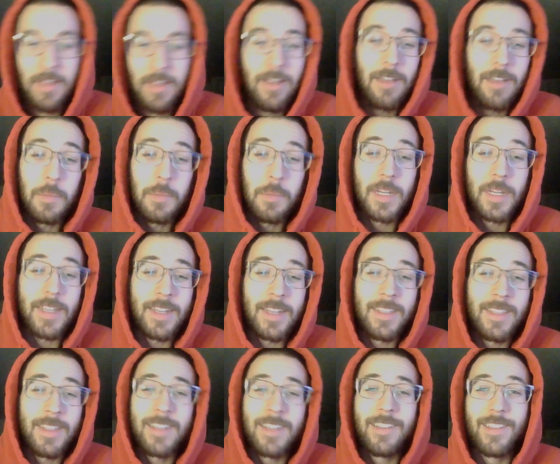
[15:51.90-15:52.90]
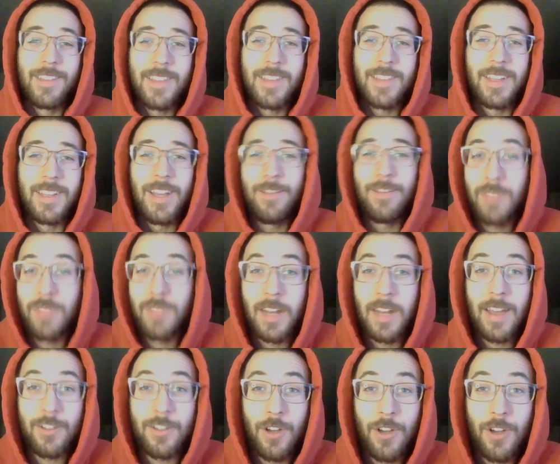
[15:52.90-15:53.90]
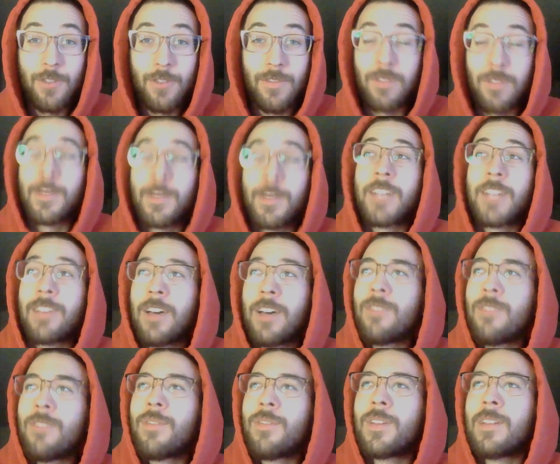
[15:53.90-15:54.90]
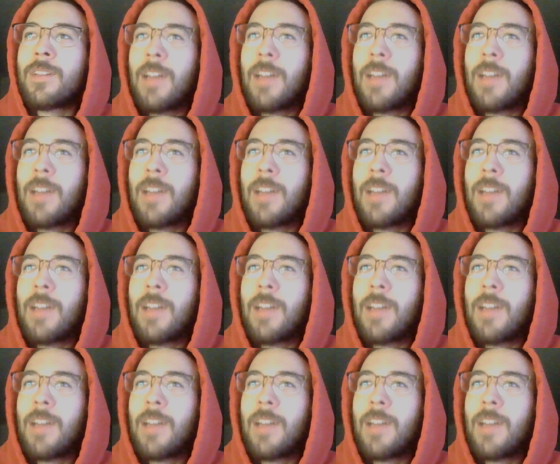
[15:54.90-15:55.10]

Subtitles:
But again, this is the life that I chose for myself and